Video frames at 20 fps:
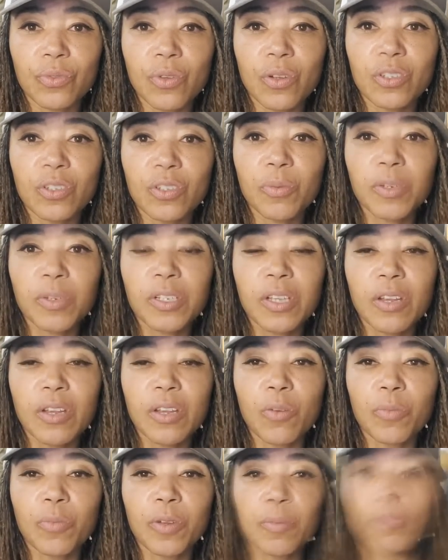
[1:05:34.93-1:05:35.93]
Somebody said
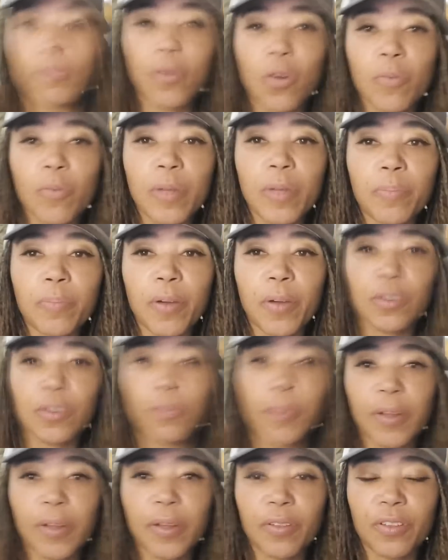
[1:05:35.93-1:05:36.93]
homemade, homemade butter
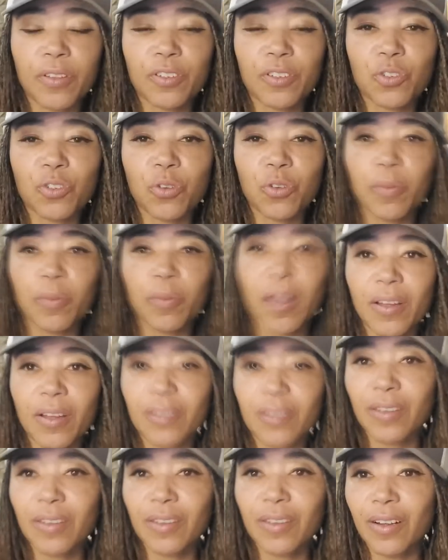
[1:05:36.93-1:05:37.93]
better than store-bought
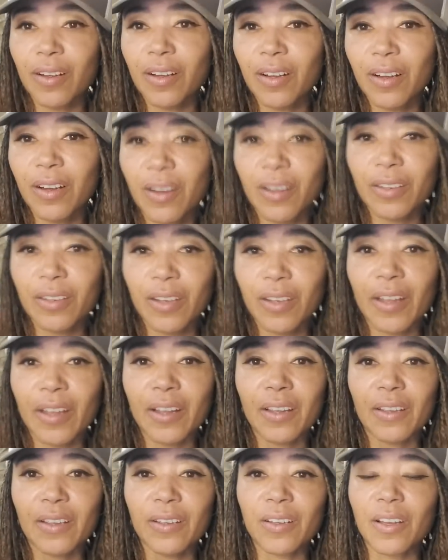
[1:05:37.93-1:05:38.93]
uh, uh, on like
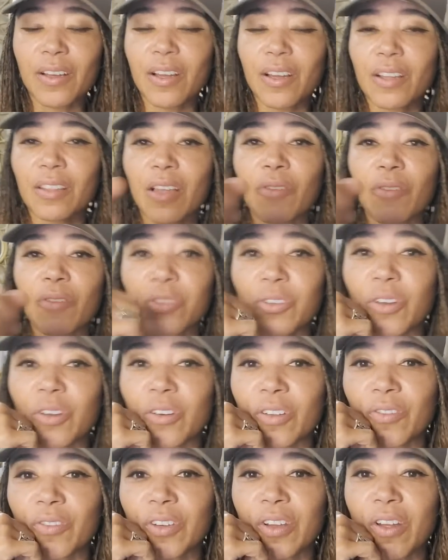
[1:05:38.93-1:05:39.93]
a level you
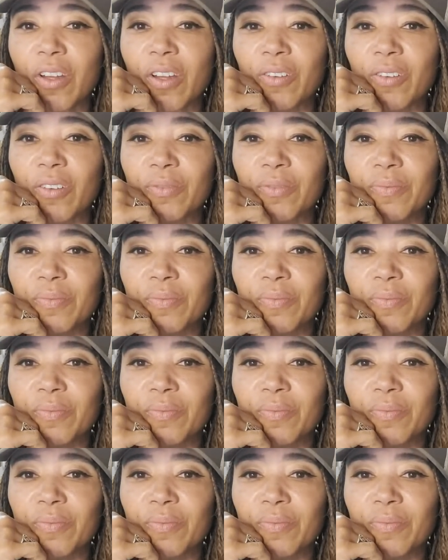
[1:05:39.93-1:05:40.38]
don't even know.